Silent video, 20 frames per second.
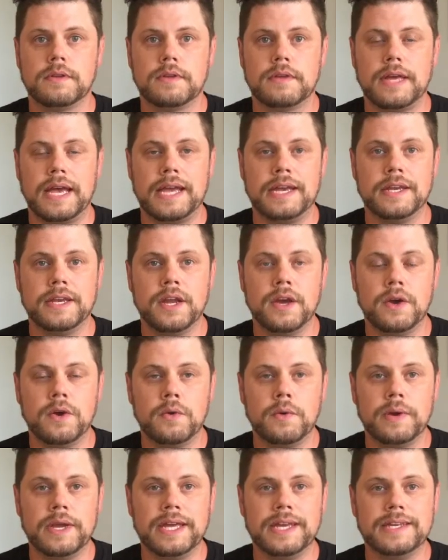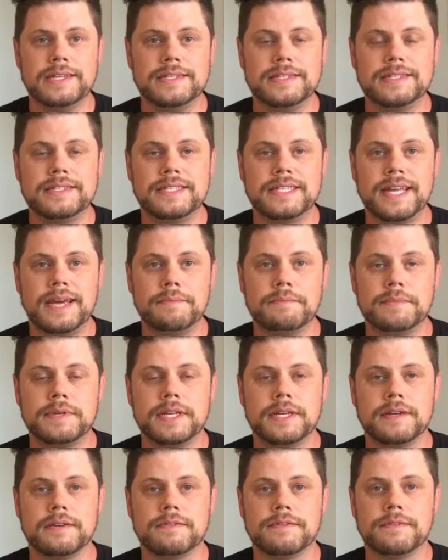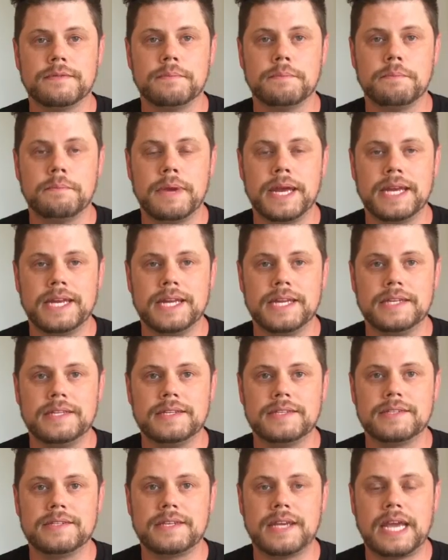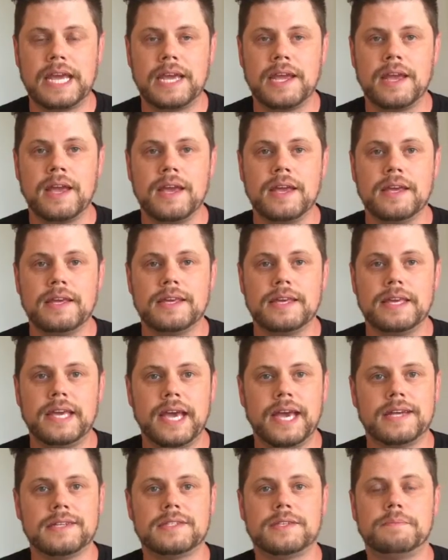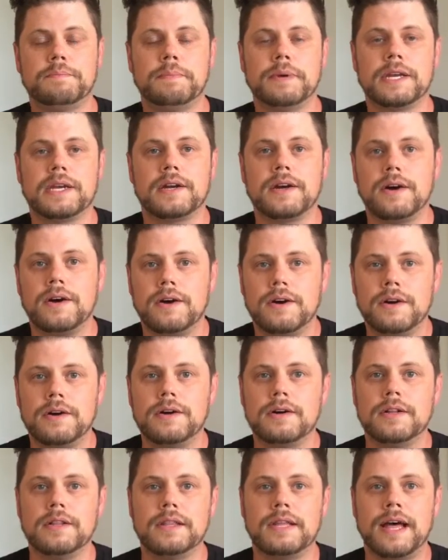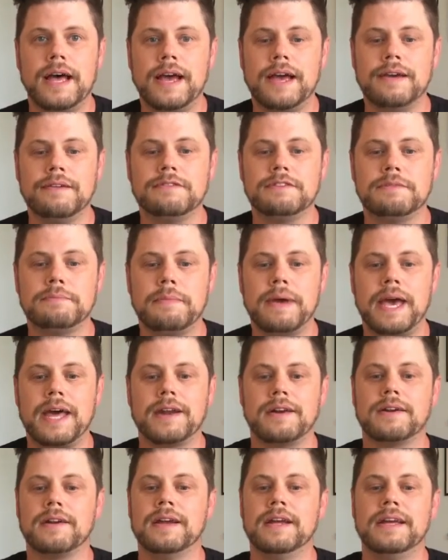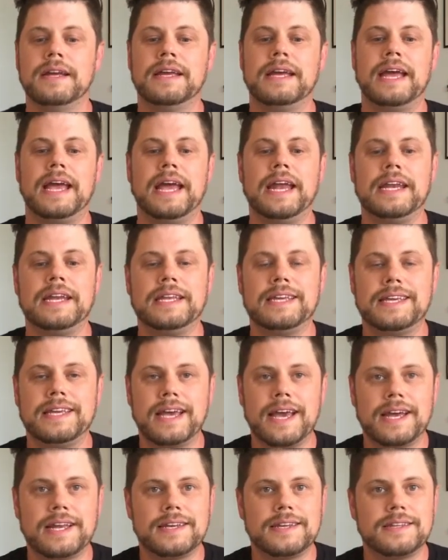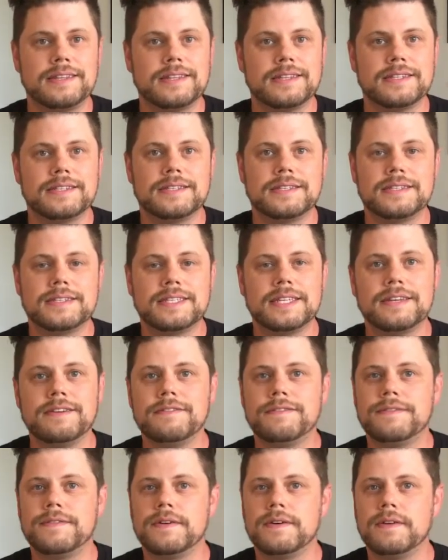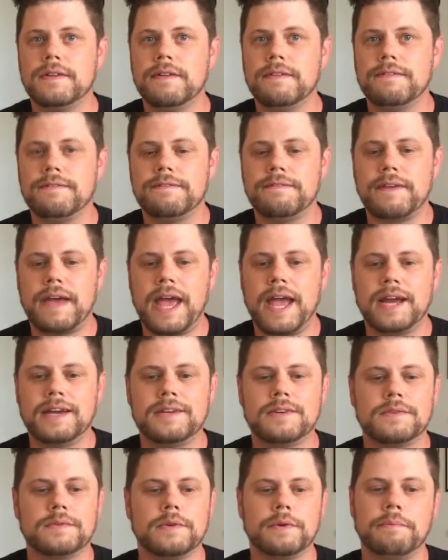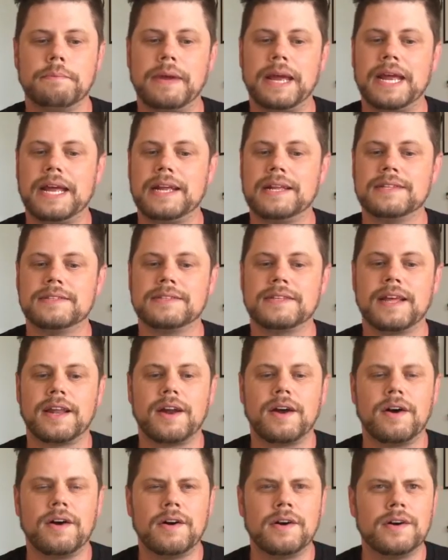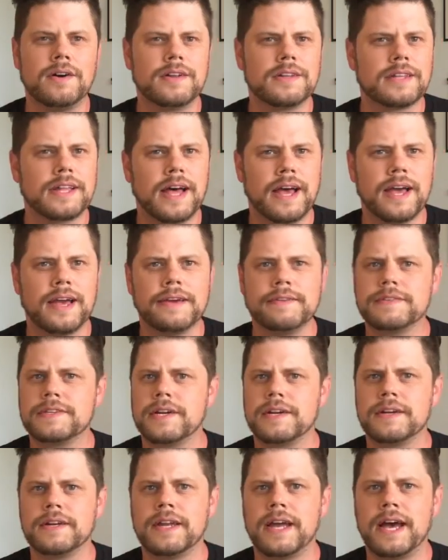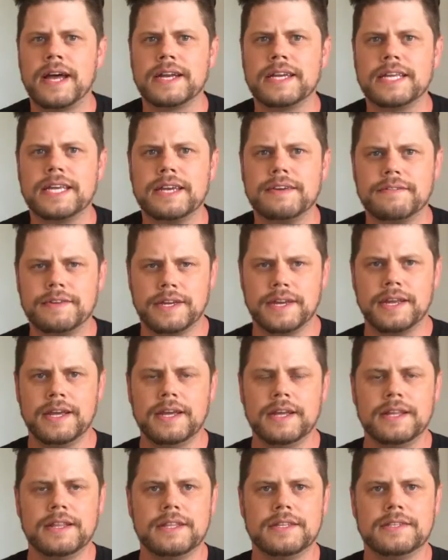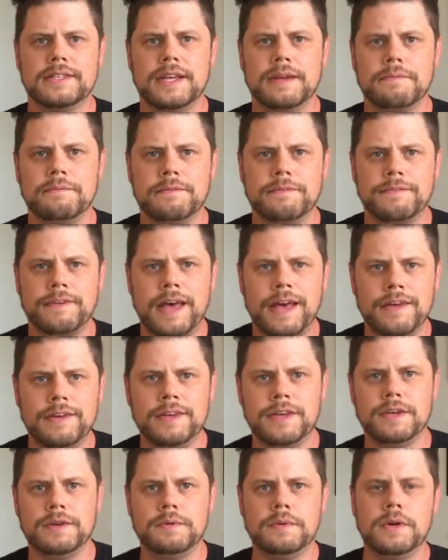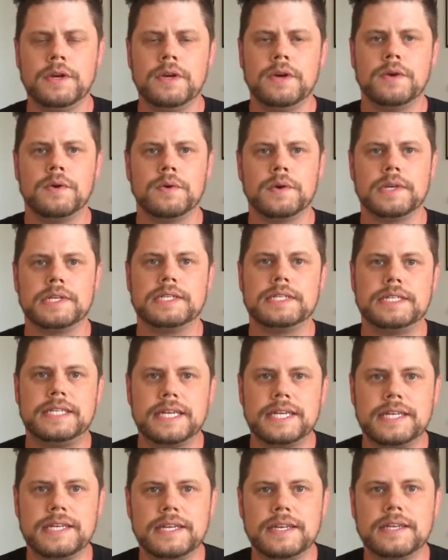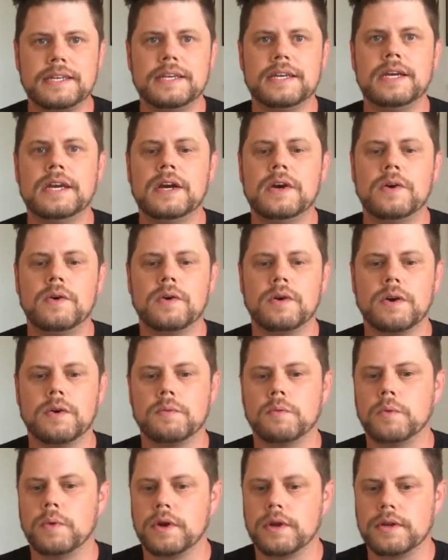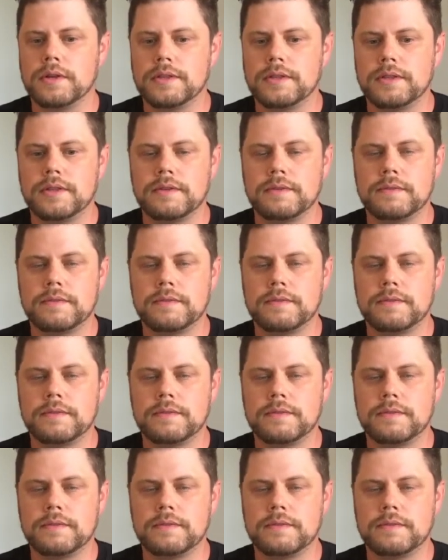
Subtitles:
I know it is tempting for many to say, yes, but all lives matter. And yet the sinful fact remains that all lives are not given the same value or dignity or worth.